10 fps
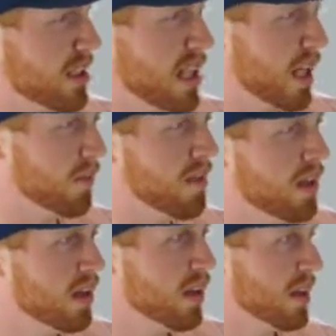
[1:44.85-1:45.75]
the team,
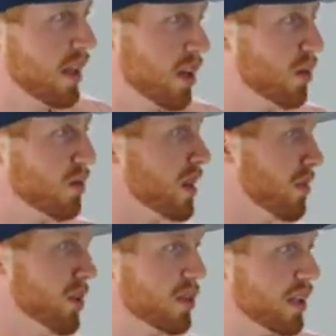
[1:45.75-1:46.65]
they knew what they
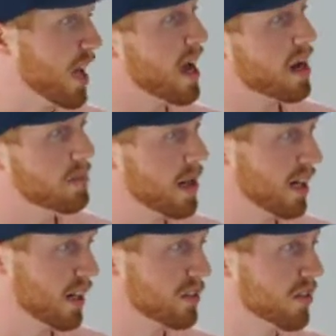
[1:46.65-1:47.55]
were doing, they had a
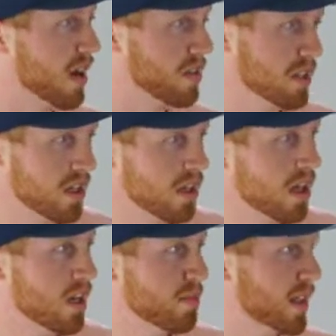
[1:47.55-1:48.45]
marketing strategy,
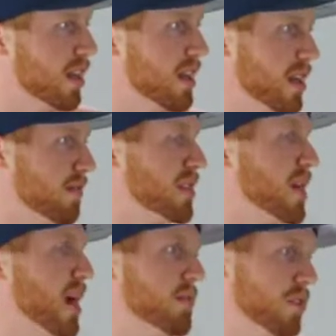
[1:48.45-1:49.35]
but they didn't have the
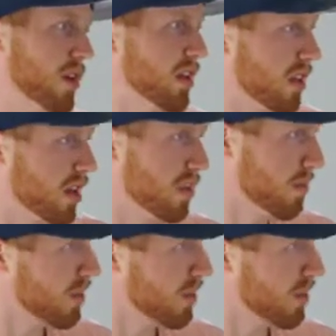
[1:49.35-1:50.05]
time to create the content